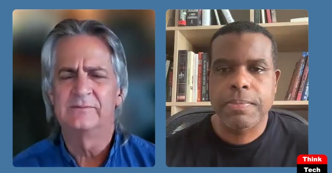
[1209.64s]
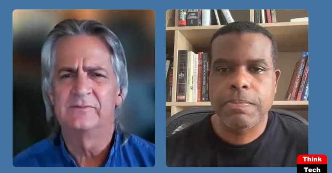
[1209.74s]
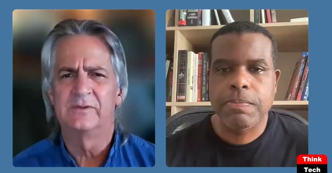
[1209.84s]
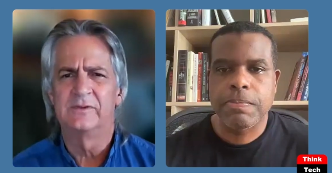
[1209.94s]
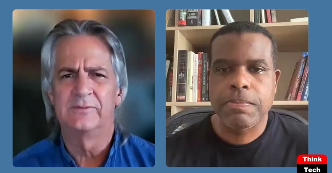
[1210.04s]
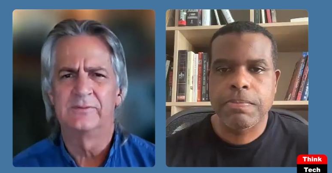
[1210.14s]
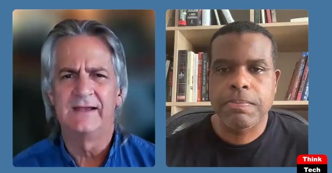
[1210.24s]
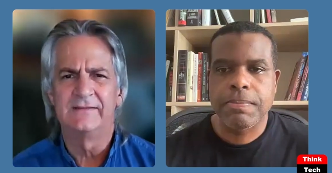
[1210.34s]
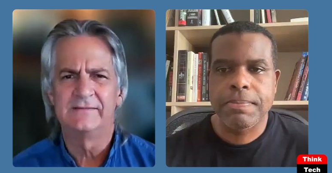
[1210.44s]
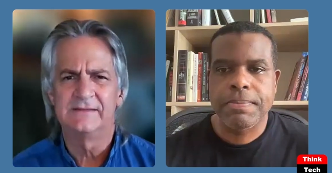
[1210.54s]
Speaker 1: before the
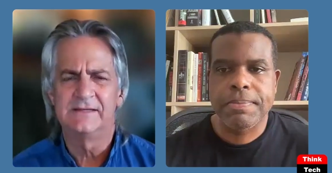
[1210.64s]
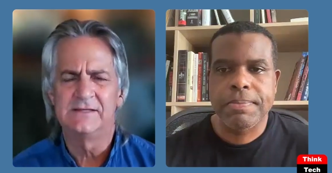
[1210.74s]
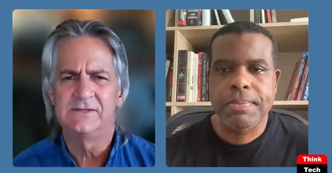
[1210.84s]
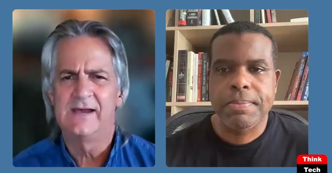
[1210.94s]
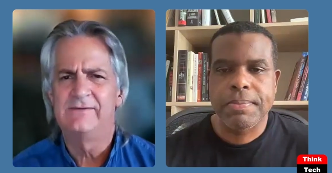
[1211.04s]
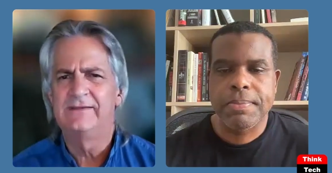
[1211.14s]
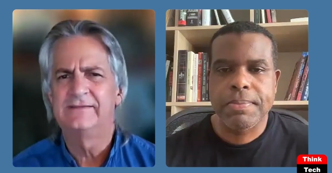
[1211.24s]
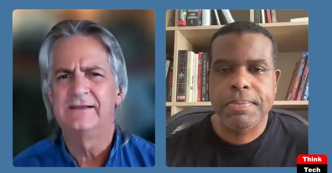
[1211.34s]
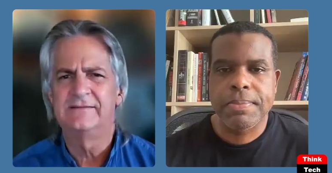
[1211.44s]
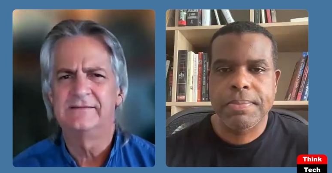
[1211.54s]
press. Do, do, you have any
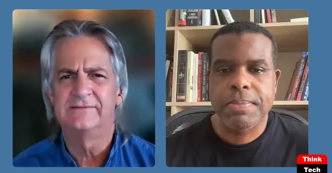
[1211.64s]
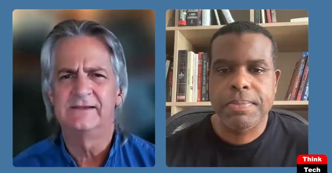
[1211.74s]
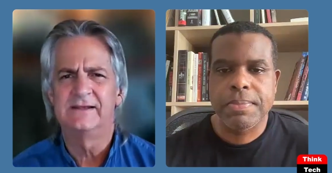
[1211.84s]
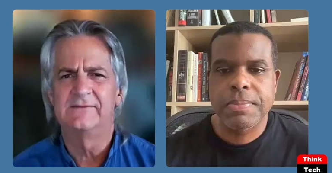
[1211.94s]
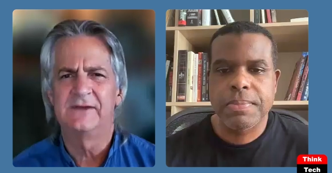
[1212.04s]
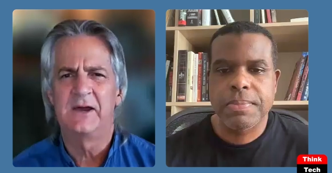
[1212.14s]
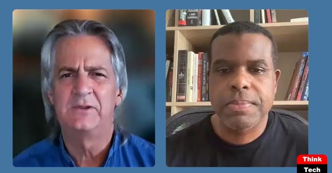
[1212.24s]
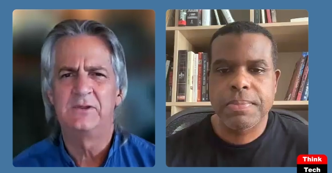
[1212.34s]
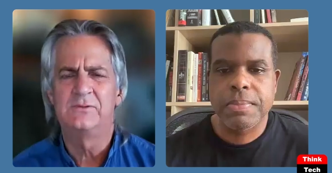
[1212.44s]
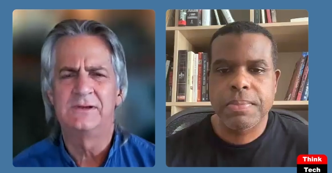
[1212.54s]
sense of kind of
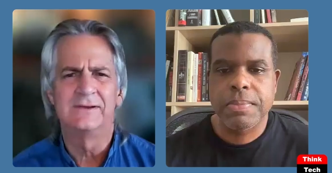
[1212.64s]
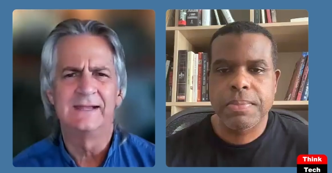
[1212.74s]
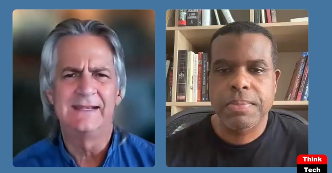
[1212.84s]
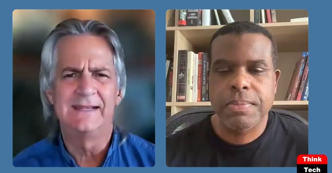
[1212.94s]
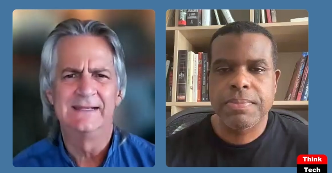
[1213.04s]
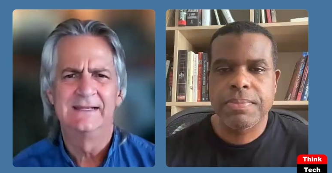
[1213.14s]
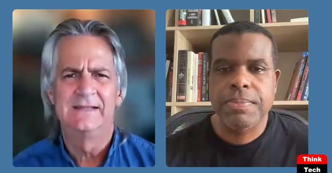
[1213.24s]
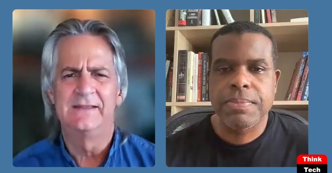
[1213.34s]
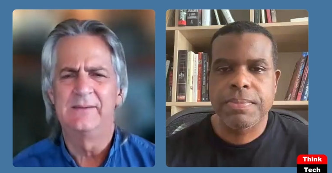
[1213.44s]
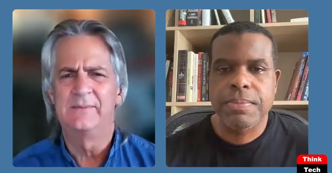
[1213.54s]
how you would grade
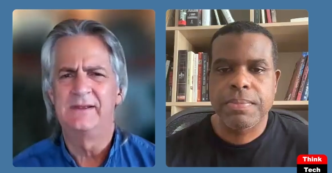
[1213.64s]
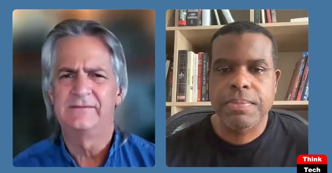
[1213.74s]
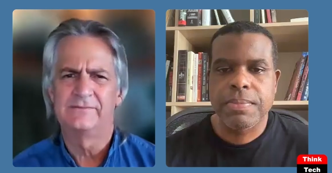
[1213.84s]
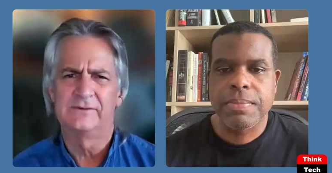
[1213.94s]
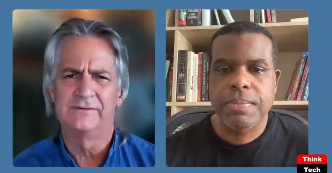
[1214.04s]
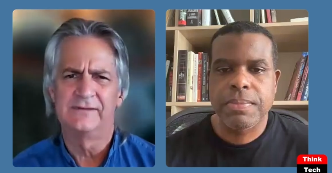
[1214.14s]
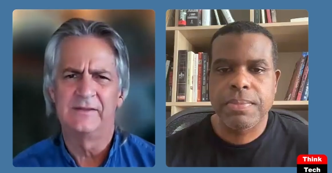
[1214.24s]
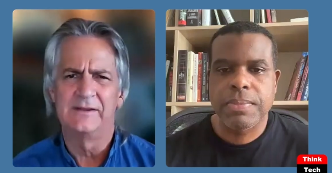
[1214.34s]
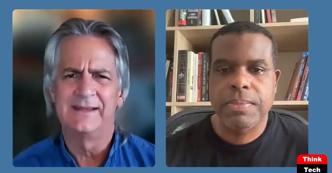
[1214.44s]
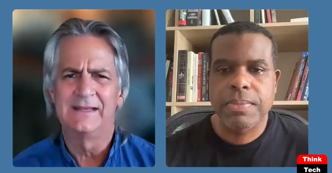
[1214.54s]
them and as far as
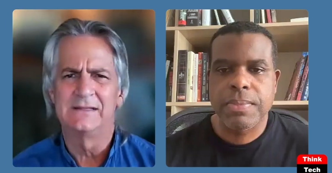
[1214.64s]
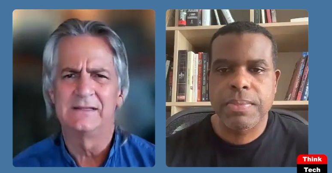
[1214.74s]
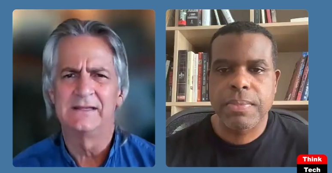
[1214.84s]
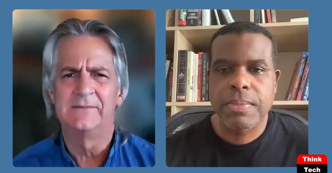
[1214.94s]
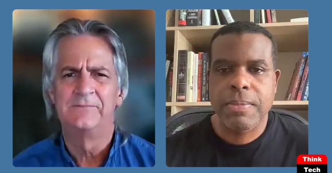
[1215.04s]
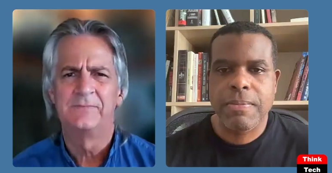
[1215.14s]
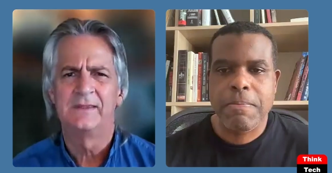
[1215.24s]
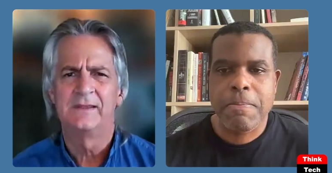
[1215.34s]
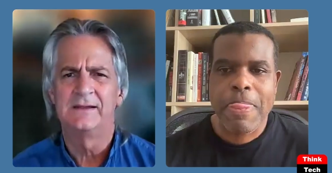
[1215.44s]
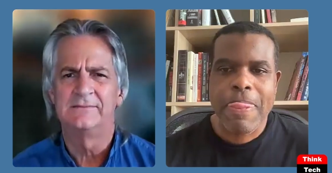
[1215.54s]
how they're handling
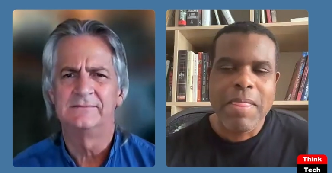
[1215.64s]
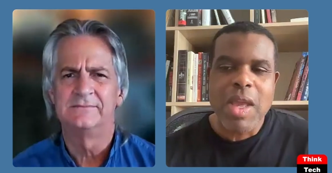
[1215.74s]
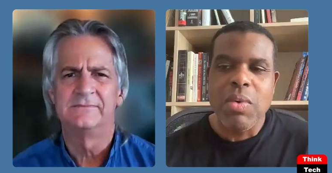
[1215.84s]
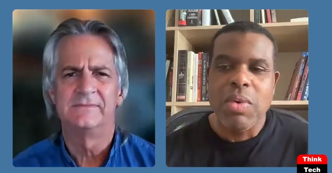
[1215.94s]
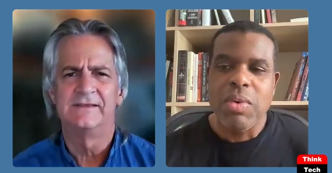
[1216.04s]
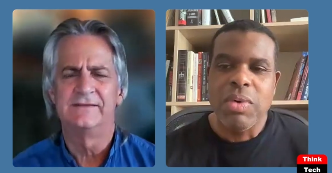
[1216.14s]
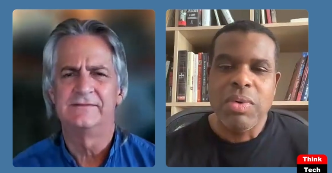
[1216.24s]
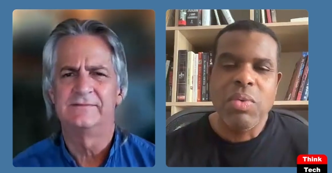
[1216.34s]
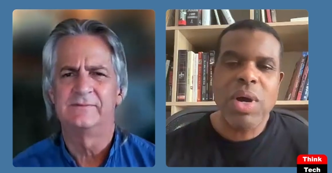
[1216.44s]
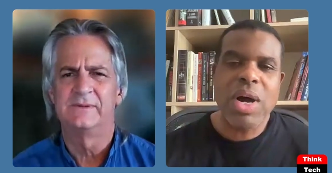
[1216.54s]
Speaker 2: uh,
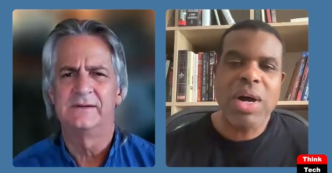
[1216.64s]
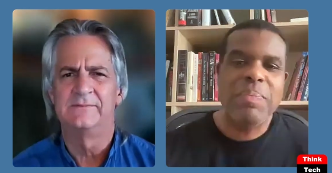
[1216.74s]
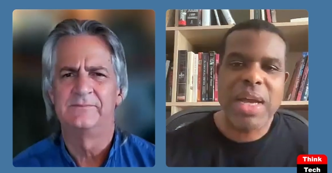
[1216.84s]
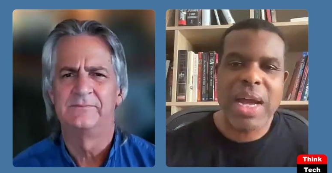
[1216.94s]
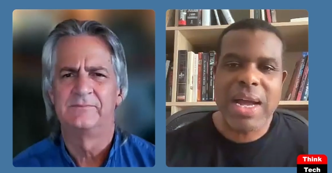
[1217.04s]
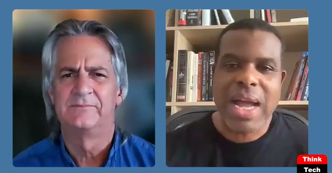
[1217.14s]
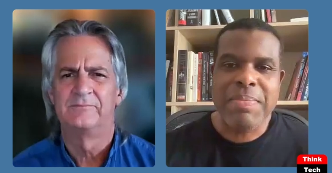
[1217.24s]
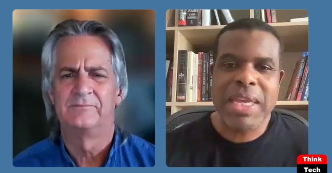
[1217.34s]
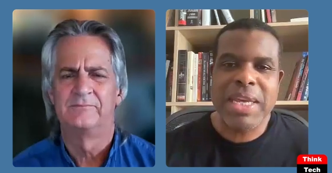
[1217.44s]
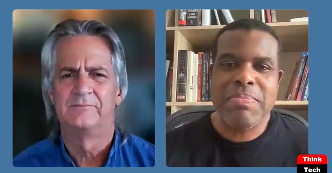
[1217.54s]
this? Well, a- I
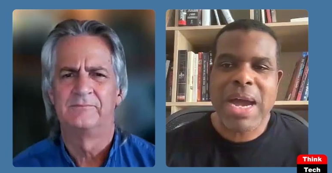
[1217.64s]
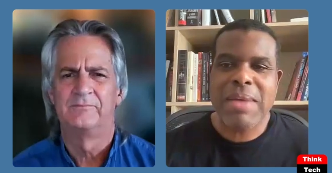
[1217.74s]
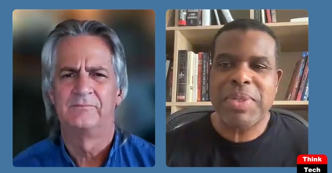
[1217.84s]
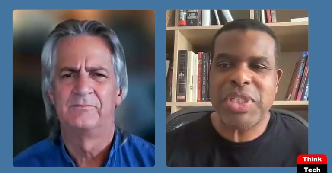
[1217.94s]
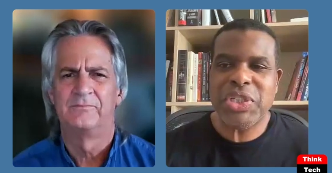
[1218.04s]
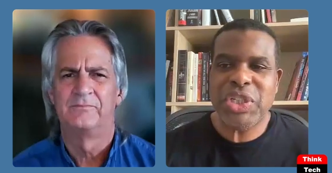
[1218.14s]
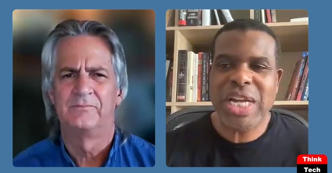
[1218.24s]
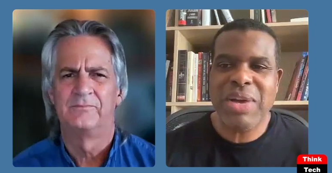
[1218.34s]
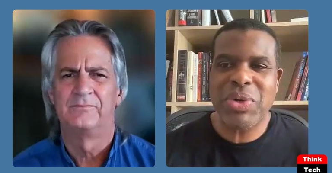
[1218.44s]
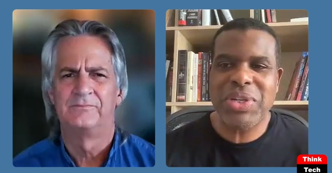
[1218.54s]
mean, in my position,
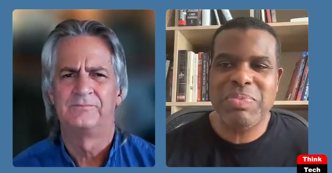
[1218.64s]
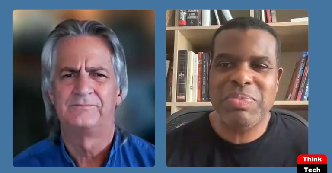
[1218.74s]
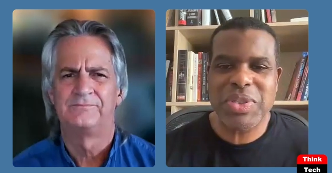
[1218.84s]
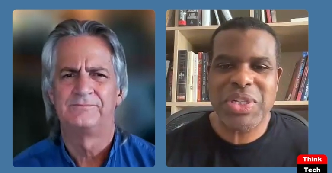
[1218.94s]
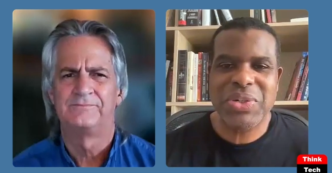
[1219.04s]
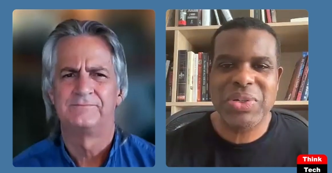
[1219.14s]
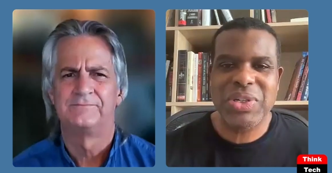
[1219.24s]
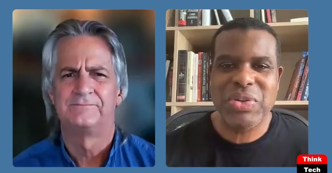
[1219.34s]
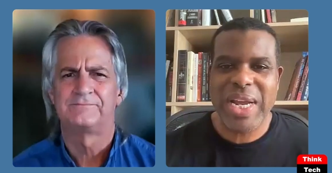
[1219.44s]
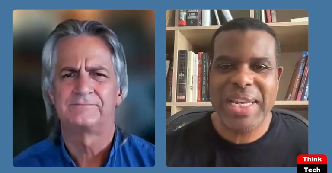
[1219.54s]
I wouldn't particularly
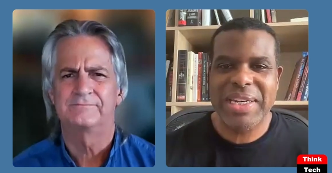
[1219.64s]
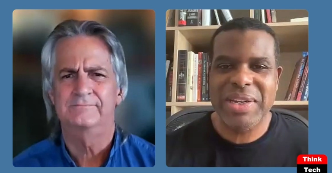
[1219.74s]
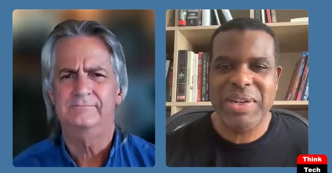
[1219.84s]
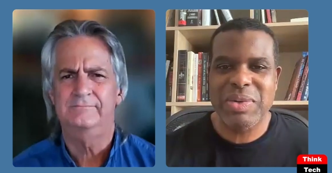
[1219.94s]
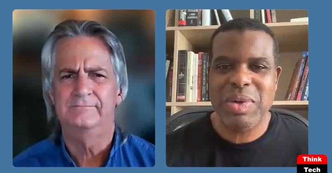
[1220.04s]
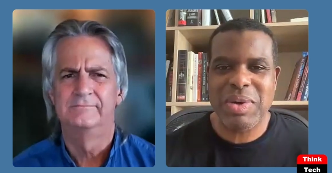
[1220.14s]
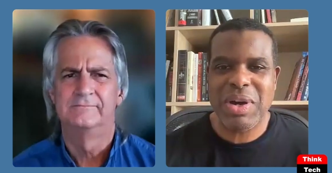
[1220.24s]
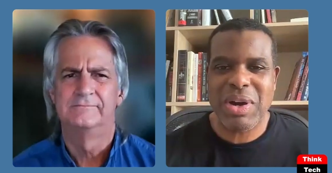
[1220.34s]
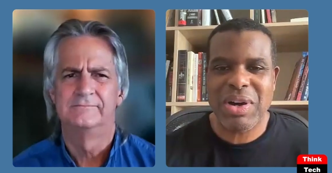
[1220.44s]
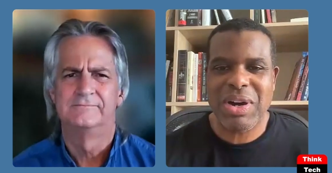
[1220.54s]
grade
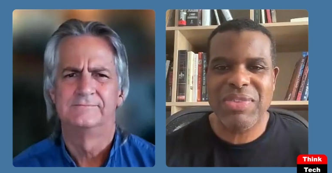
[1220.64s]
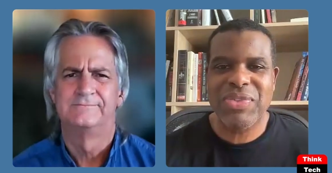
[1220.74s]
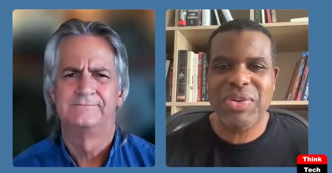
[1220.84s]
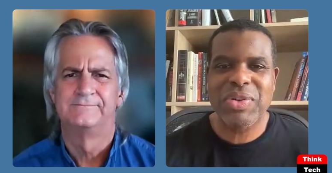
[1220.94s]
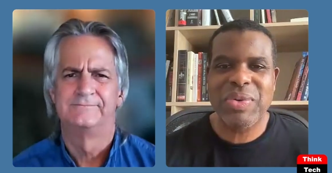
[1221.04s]
uh, offer a